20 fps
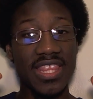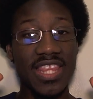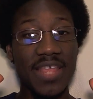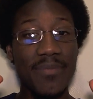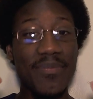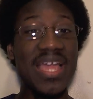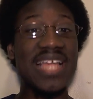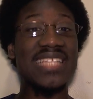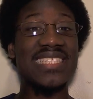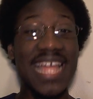
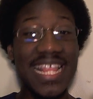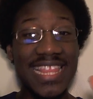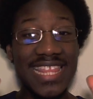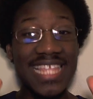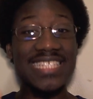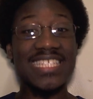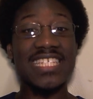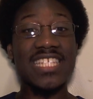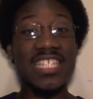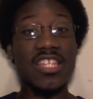means that
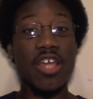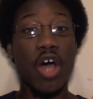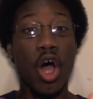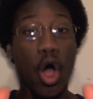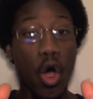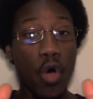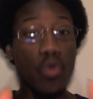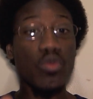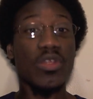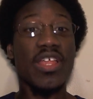this is the
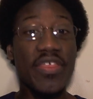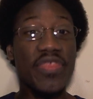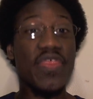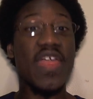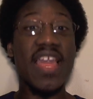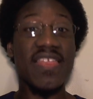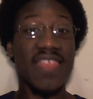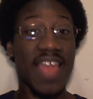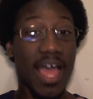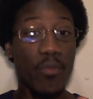only
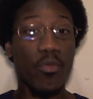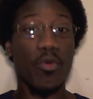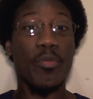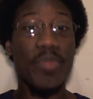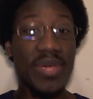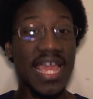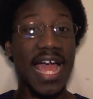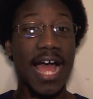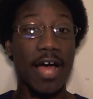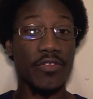thing that will
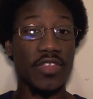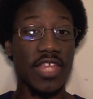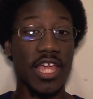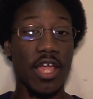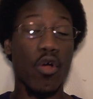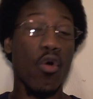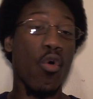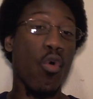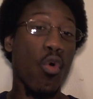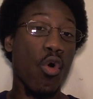be out
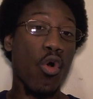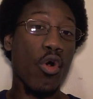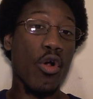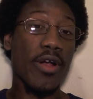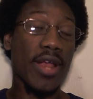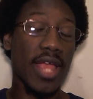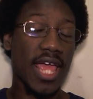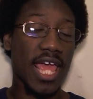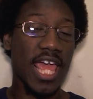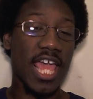there
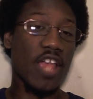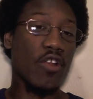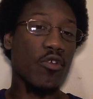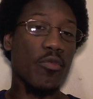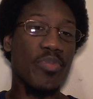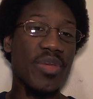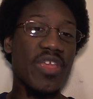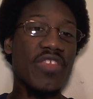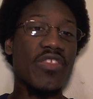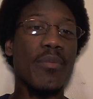or
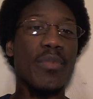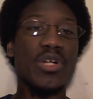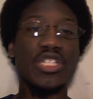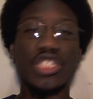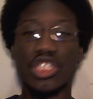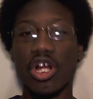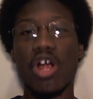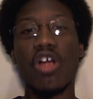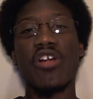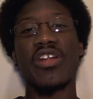it'll be the
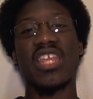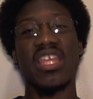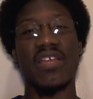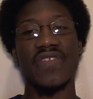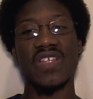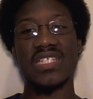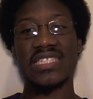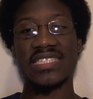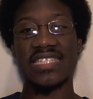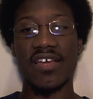majority of
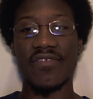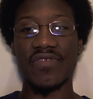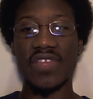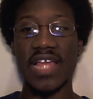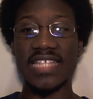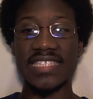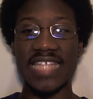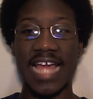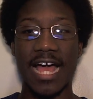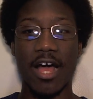the stuff
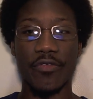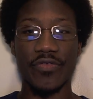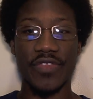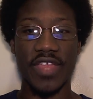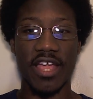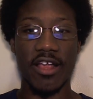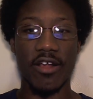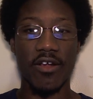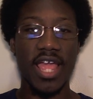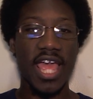that's out
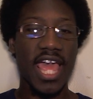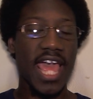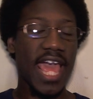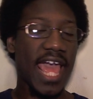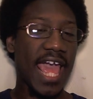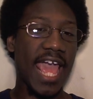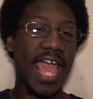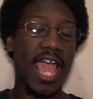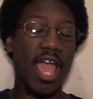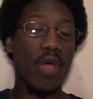there
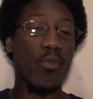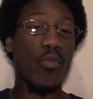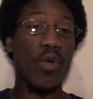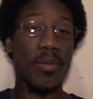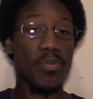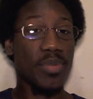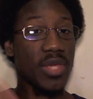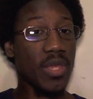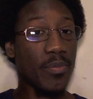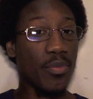and
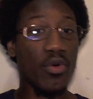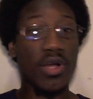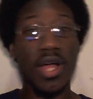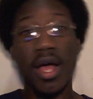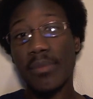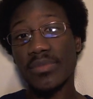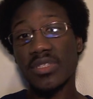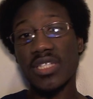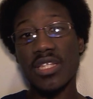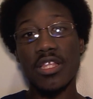when people
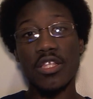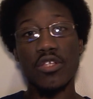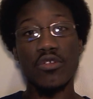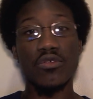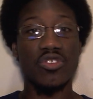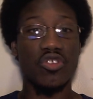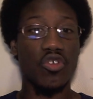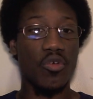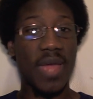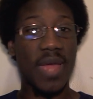come to the
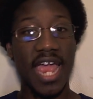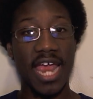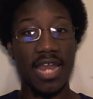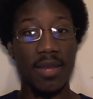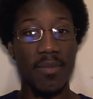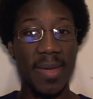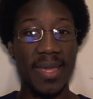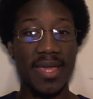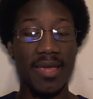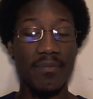youtube
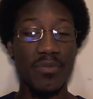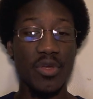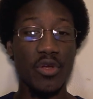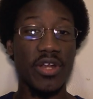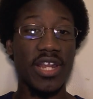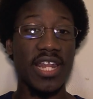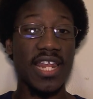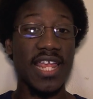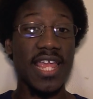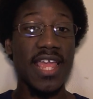anime
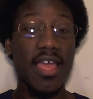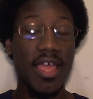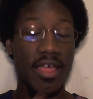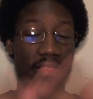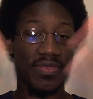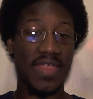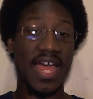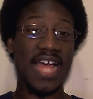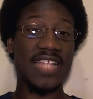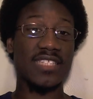community
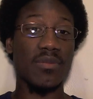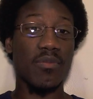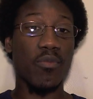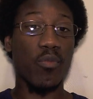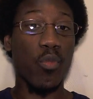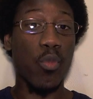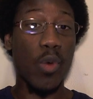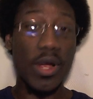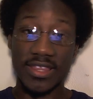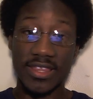that's
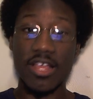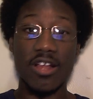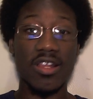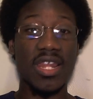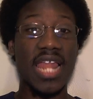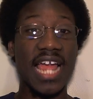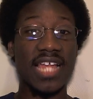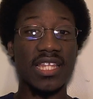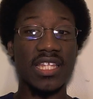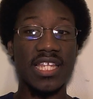what they're
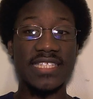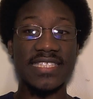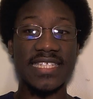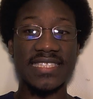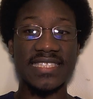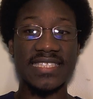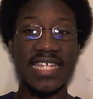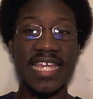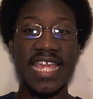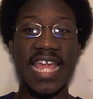likely to
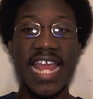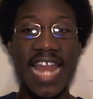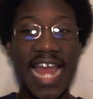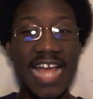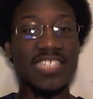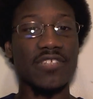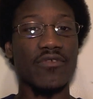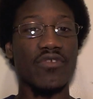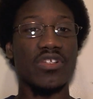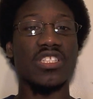see, and
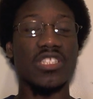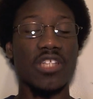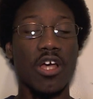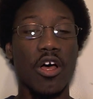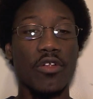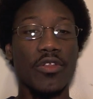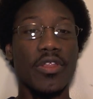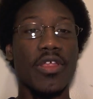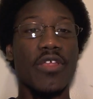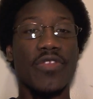as a
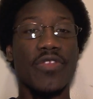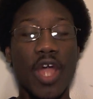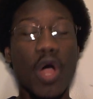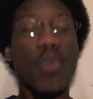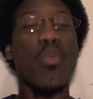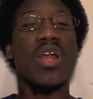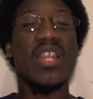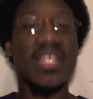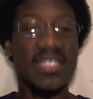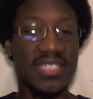result, they'll
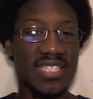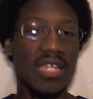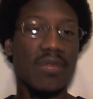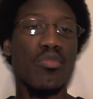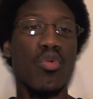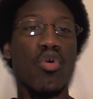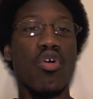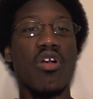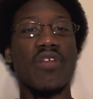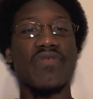want to see
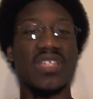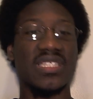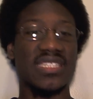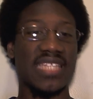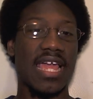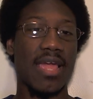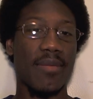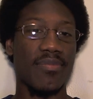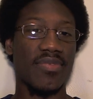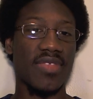more of the
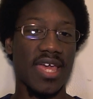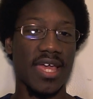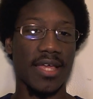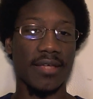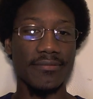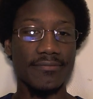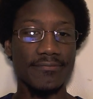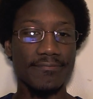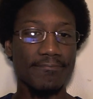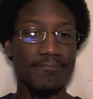same thing.